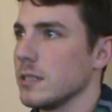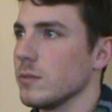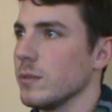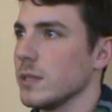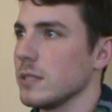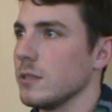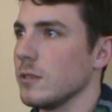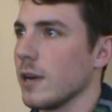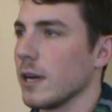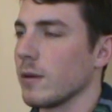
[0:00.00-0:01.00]
until we went to
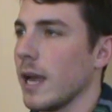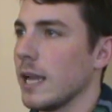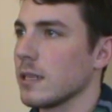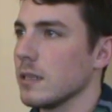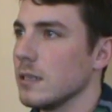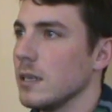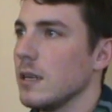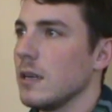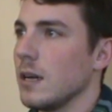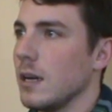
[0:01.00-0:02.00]
Iraq.
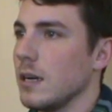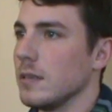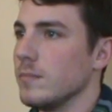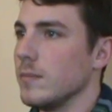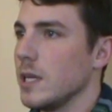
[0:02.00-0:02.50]
Um,